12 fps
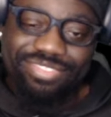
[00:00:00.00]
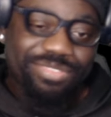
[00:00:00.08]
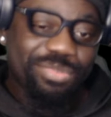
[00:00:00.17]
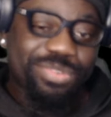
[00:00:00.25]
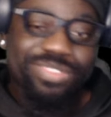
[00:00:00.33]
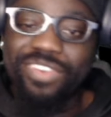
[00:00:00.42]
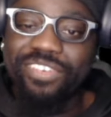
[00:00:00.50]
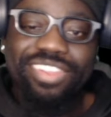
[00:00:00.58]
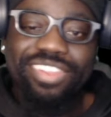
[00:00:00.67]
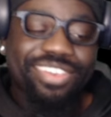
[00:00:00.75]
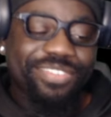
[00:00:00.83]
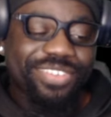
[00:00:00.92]
was going
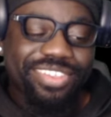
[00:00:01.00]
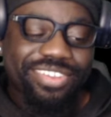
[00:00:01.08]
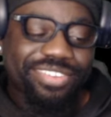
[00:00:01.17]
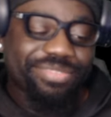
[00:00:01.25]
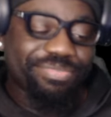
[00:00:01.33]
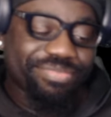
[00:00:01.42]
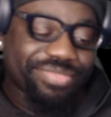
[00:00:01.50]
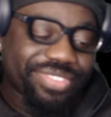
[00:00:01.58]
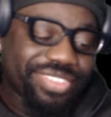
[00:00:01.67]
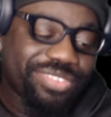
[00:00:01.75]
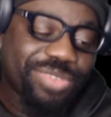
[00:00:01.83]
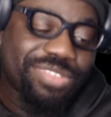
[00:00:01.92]
on with her. It
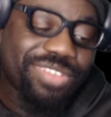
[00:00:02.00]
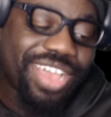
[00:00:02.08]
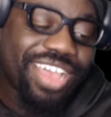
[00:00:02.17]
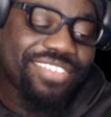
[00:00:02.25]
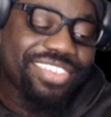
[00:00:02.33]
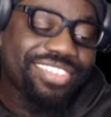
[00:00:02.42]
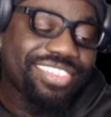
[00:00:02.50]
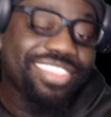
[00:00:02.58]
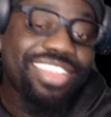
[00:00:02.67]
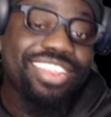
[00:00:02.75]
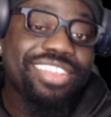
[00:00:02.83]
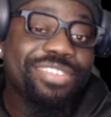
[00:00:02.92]
was way too obvious. He
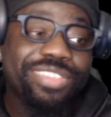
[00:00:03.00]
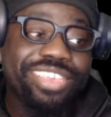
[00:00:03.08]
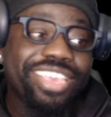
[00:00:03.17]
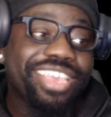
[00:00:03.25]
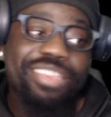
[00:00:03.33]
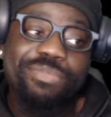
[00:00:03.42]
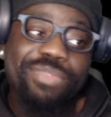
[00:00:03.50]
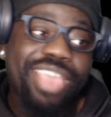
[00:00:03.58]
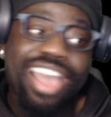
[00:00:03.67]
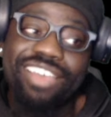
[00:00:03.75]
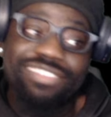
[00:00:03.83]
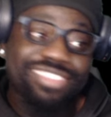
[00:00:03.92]
said he knew the game. He
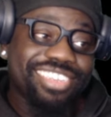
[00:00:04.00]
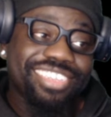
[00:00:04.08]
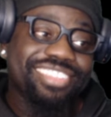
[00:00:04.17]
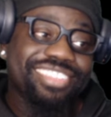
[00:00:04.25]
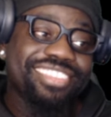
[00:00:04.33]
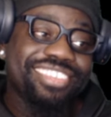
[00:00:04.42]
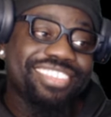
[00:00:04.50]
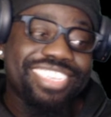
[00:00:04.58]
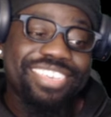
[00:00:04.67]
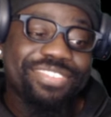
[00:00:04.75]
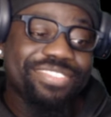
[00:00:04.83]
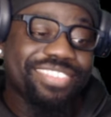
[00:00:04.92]
obviously didn't because
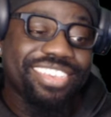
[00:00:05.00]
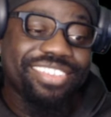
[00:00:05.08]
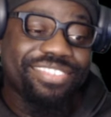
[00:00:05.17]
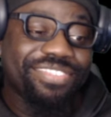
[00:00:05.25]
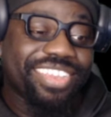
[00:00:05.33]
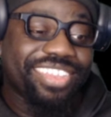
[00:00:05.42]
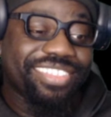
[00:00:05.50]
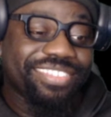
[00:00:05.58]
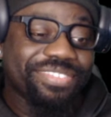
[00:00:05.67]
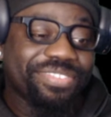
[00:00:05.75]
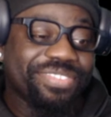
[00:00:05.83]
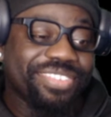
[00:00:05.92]
he was getting ran
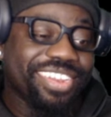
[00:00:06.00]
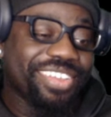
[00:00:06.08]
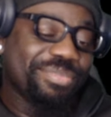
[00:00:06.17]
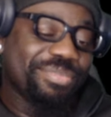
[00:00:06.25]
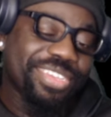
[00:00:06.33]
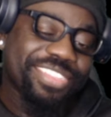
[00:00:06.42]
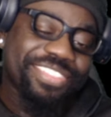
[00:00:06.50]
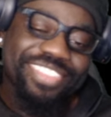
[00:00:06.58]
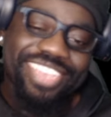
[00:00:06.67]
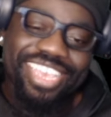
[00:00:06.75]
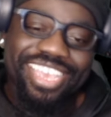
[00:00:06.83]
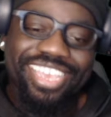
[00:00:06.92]
through, you know. But
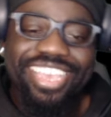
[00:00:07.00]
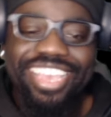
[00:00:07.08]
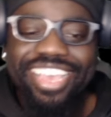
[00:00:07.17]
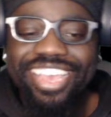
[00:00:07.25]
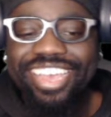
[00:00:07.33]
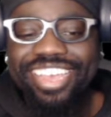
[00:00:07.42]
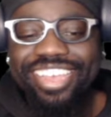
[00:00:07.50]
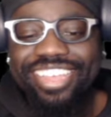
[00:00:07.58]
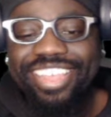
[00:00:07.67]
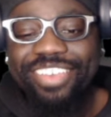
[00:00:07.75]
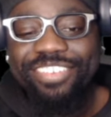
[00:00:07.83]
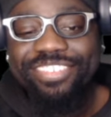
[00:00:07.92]
hey, uh,
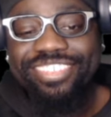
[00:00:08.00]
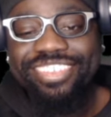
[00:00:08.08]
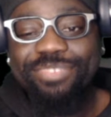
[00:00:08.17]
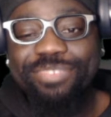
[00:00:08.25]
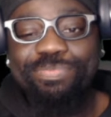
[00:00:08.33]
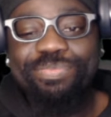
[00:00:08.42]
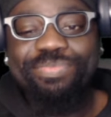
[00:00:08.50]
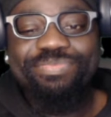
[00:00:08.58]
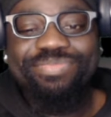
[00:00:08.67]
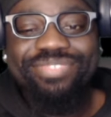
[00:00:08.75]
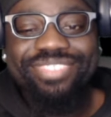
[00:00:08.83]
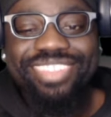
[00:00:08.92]
that was um,
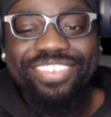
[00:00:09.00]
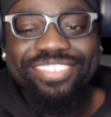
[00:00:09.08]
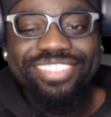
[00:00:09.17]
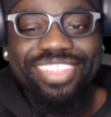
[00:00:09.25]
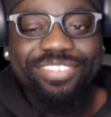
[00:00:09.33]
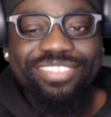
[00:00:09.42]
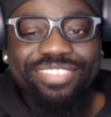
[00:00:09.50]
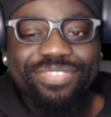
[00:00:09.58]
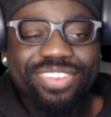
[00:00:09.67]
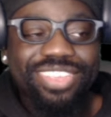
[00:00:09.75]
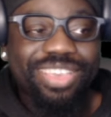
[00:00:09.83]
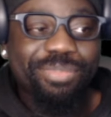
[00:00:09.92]
that was, that was a
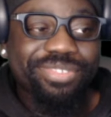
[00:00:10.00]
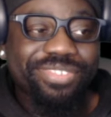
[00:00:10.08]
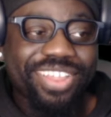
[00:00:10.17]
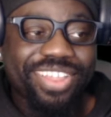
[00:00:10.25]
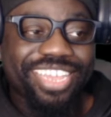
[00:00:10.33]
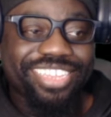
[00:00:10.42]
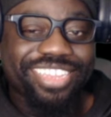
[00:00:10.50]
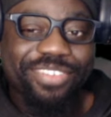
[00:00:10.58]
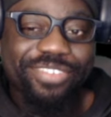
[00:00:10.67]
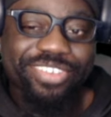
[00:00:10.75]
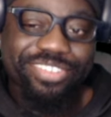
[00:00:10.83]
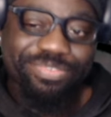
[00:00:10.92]
funny episode. I like that
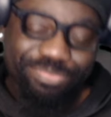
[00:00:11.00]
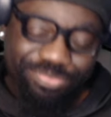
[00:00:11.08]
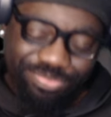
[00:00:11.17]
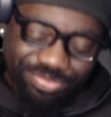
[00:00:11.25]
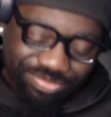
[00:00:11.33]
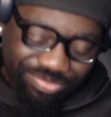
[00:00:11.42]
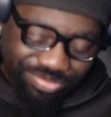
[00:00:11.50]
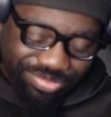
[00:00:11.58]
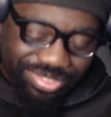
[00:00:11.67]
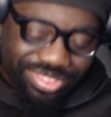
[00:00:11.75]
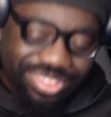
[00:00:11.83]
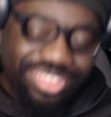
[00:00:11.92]
one.
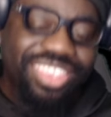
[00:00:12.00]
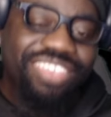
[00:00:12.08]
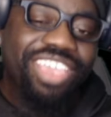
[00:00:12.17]
If